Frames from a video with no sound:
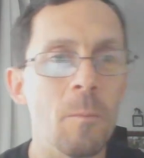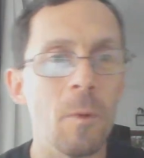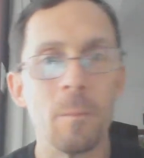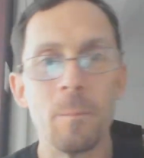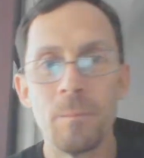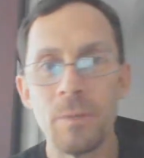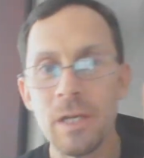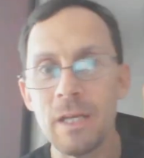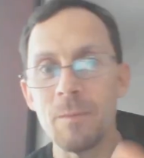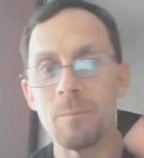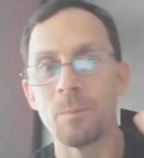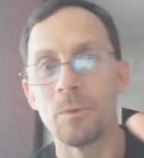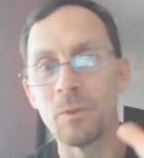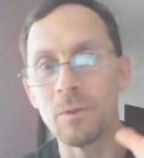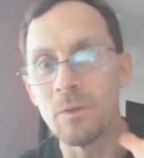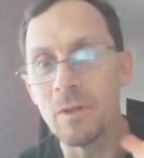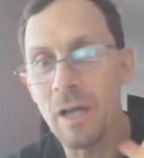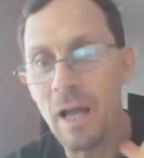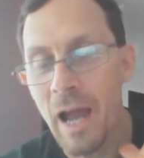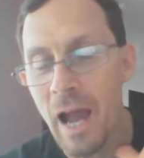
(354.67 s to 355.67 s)
But
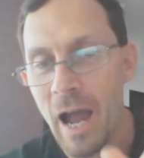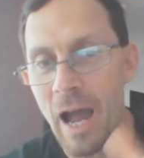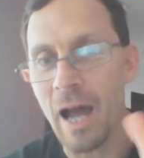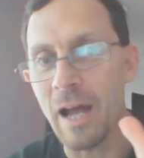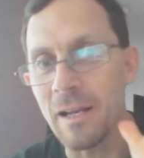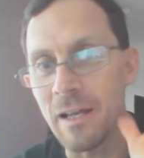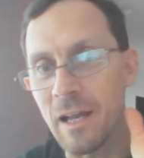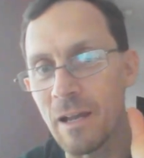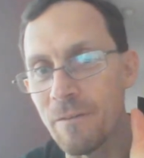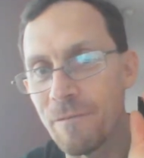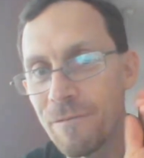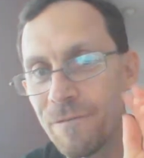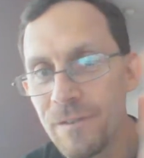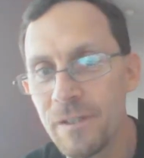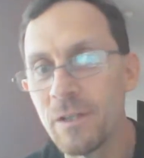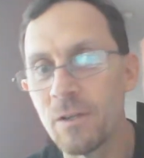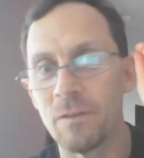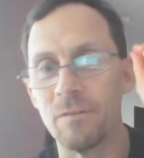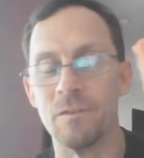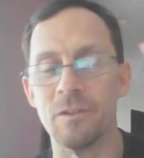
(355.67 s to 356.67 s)
people had a
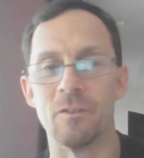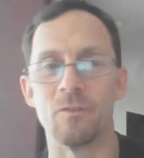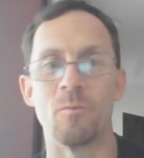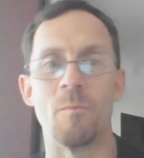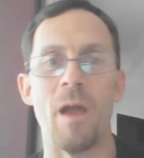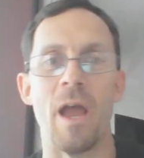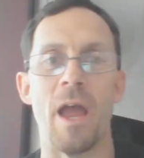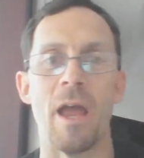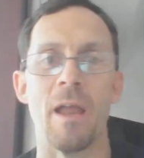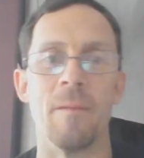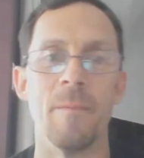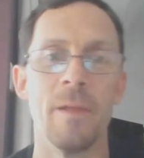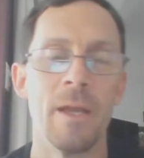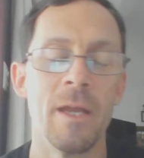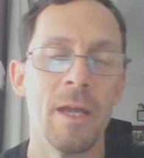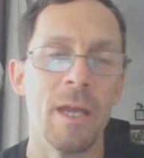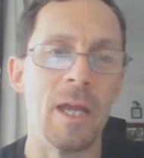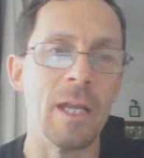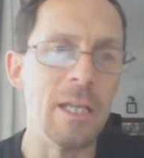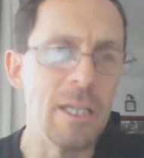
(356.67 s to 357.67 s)
fear of this man
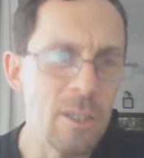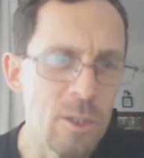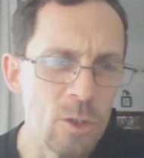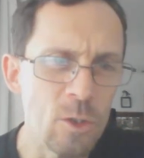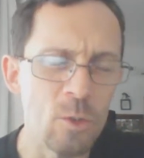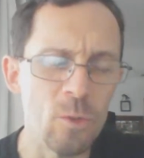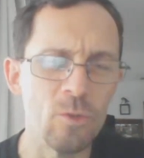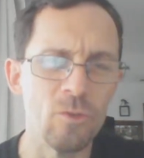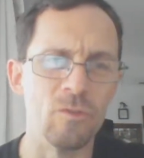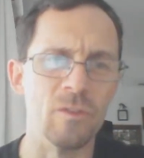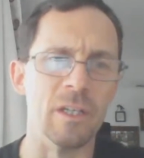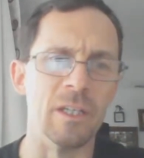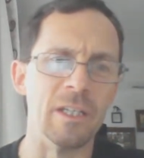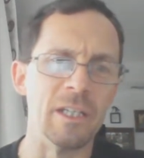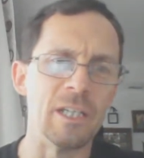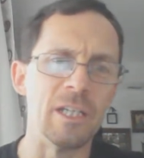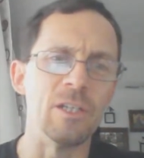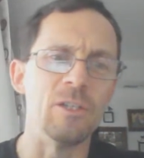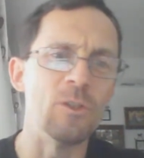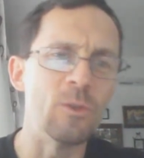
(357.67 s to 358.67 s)
and he used it.
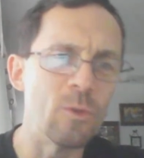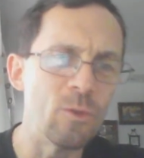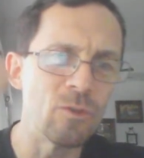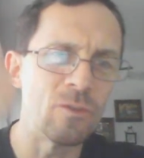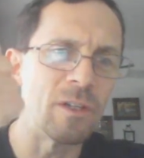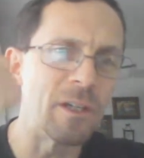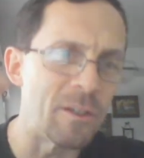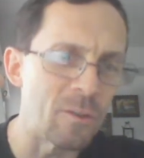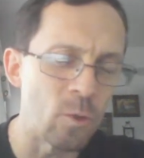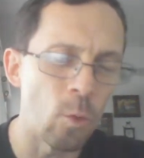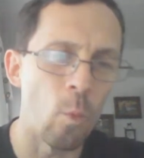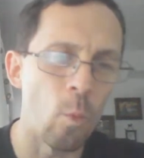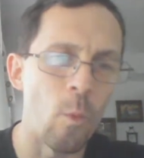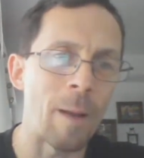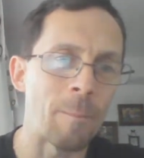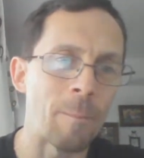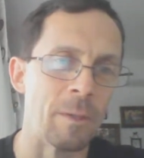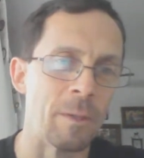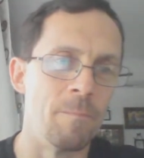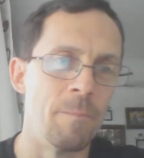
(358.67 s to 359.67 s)
He used it as a
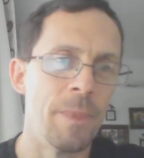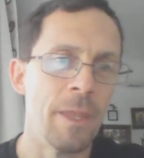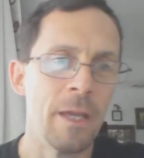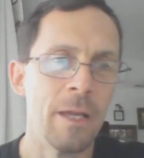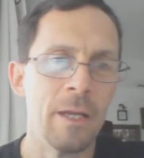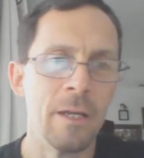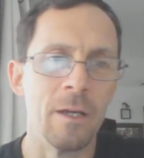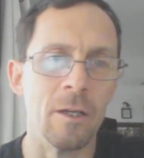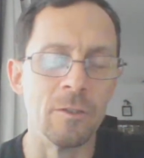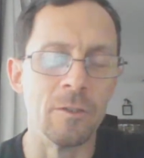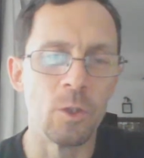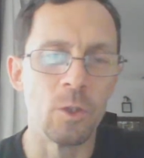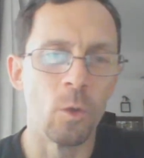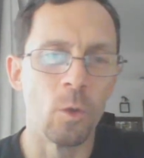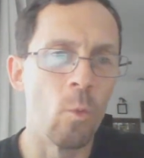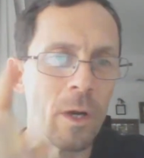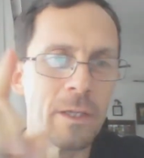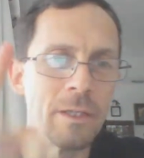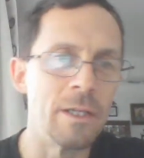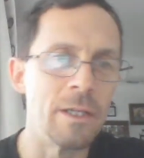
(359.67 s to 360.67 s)
weapon until
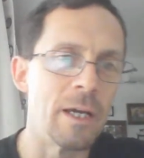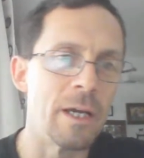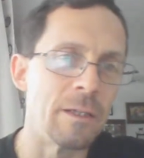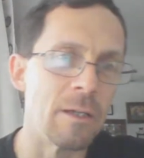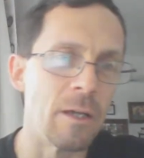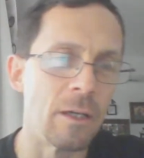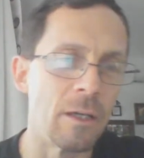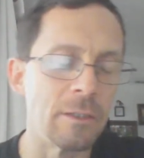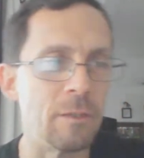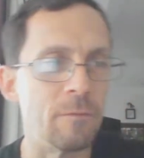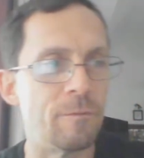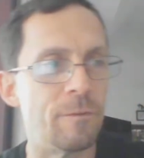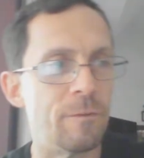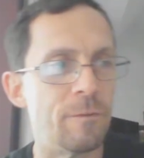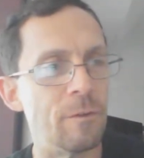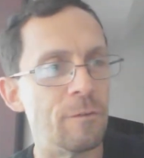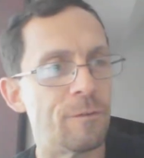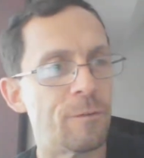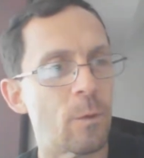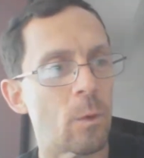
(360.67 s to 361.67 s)
one day,
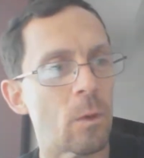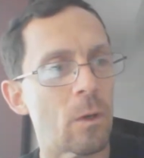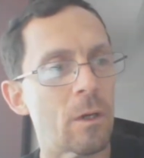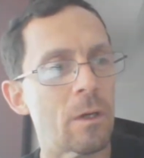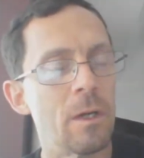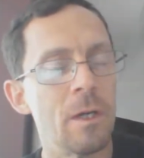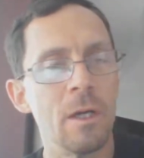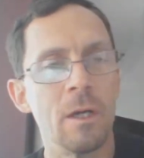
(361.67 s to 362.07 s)
1954,